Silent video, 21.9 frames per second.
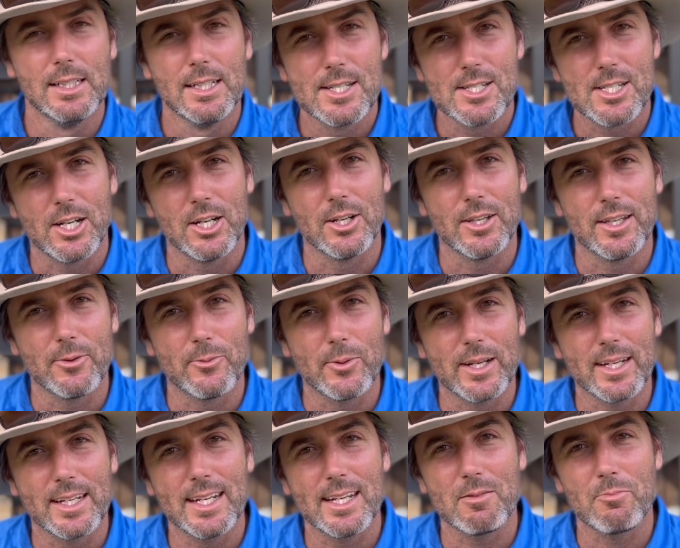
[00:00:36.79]
so that
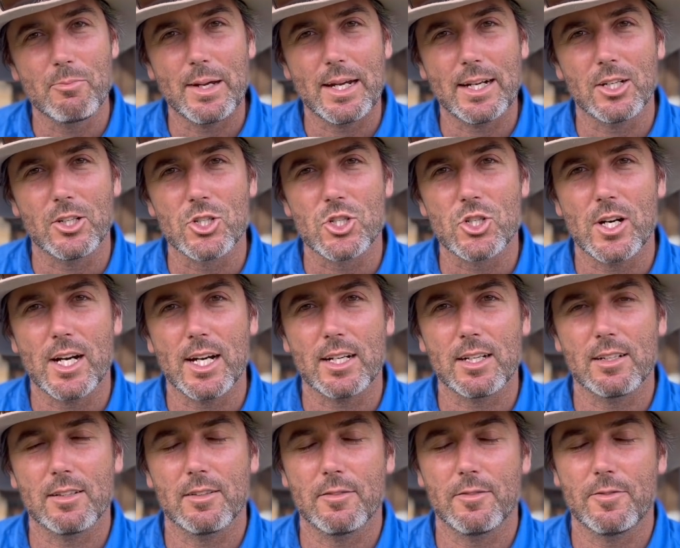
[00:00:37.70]
we're getting back on
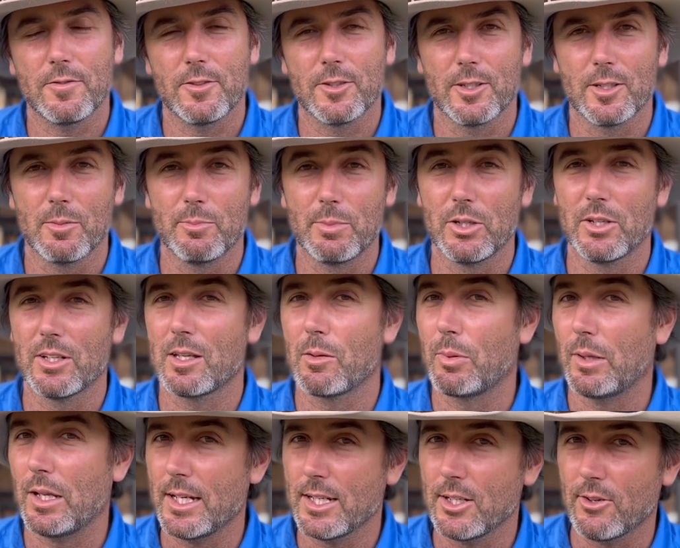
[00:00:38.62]
track for building
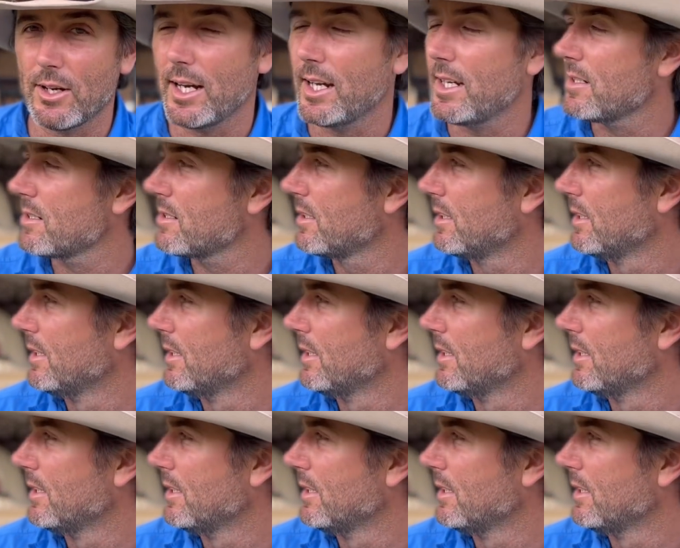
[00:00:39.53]
a playground.